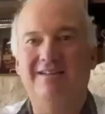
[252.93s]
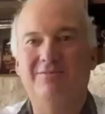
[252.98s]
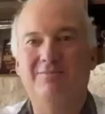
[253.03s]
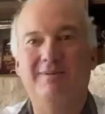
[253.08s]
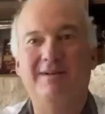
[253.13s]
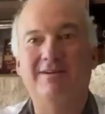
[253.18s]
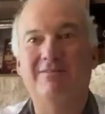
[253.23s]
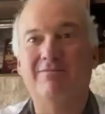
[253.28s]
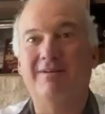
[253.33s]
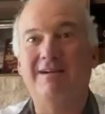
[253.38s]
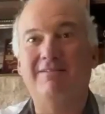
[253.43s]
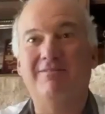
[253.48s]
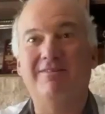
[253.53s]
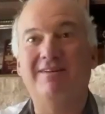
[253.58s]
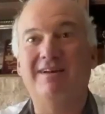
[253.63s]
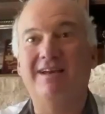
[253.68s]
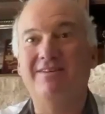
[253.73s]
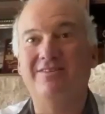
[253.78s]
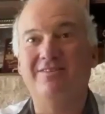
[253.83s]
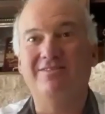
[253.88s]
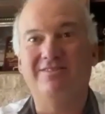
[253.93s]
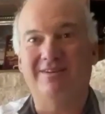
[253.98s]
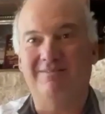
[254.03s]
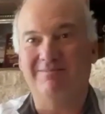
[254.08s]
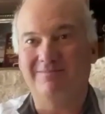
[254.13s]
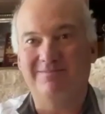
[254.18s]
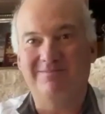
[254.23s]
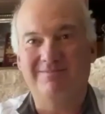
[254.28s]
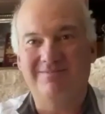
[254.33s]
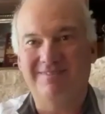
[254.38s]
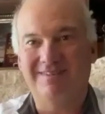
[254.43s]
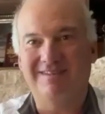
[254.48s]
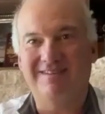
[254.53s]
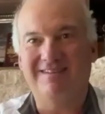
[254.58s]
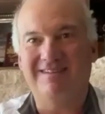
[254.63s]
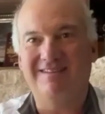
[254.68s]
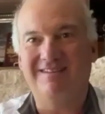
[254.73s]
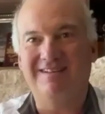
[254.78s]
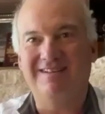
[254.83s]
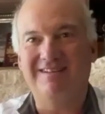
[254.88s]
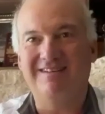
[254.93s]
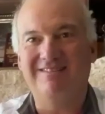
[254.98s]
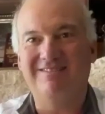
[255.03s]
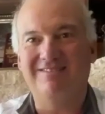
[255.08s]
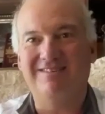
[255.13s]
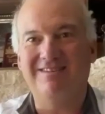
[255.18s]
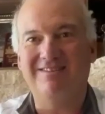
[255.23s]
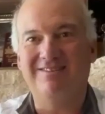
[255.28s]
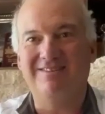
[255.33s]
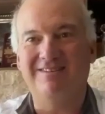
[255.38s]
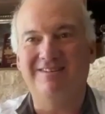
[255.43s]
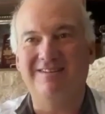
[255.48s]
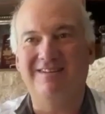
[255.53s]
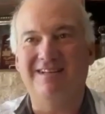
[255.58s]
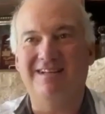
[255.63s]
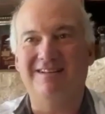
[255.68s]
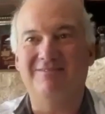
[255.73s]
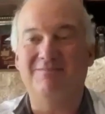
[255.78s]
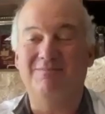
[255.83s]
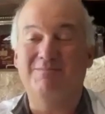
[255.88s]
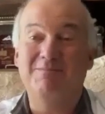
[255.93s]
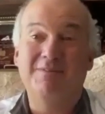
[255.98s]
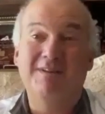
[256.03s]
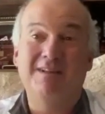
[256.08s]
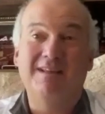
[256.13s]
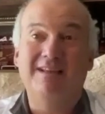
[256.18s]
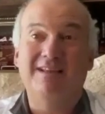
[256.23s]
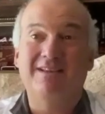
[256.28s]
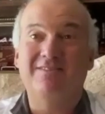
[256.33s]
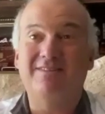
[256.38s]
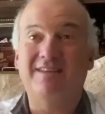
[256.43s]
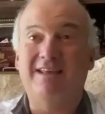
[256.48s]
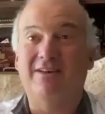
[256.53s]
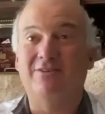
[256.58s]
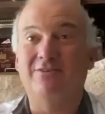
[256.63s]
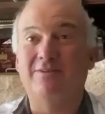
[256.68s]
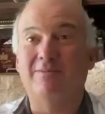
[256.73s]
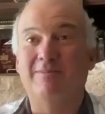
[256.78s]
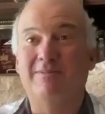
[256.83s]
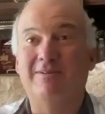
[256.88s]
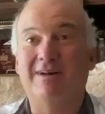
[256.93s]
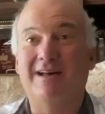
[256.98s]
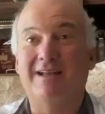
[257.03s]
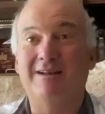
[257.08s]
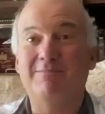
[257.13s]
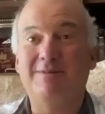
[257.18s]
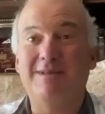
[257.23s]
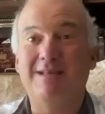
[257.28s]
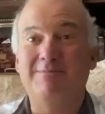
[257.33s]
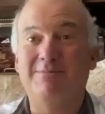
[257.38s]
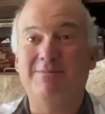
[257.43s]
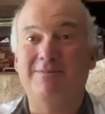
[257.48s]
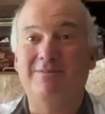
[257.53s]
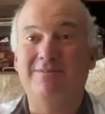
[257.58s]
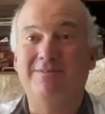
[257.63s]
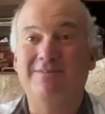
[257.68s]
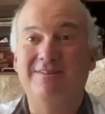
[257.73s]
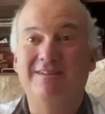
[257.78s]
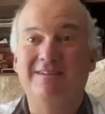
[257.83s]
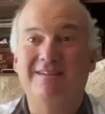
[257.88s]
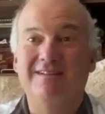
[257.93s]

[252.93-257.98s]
been a great relationship. You can get sales from a lot of people.